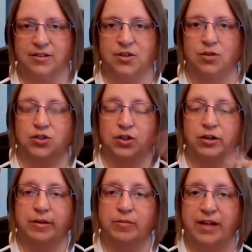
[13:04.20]
So
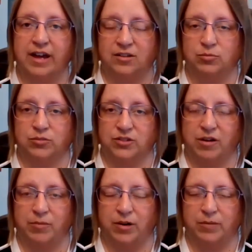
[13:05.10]
Sugar being black was
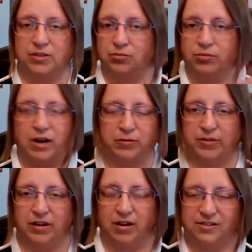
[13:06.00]
on purpose right
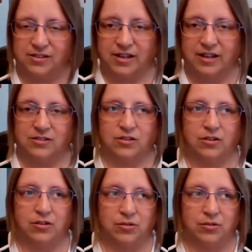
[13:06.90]
from the onset.
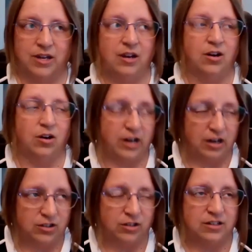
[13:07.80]
So her
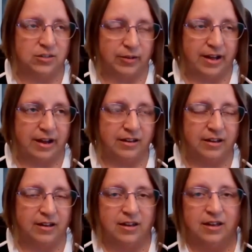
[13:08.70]
character is black.
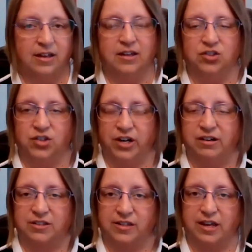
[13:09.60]

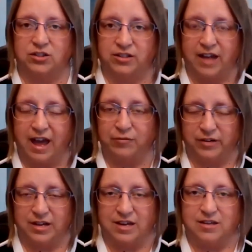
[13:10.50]
Jerry slash
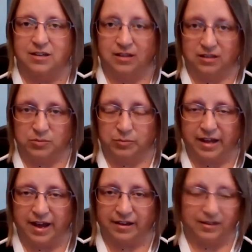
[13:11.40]
Daphne is
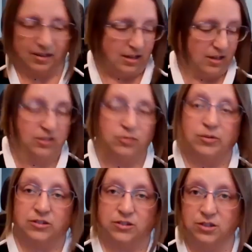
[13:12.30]
black.
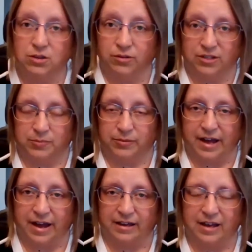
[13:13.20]
Sweet Sue is
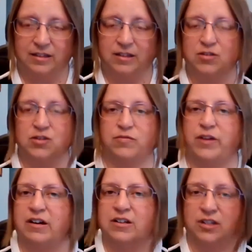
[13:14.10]
black. And then there's
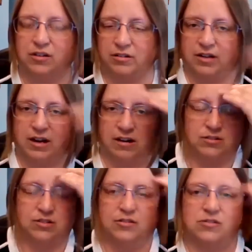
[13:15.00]
various other
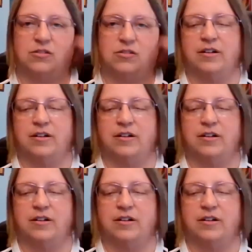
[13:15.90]
characters.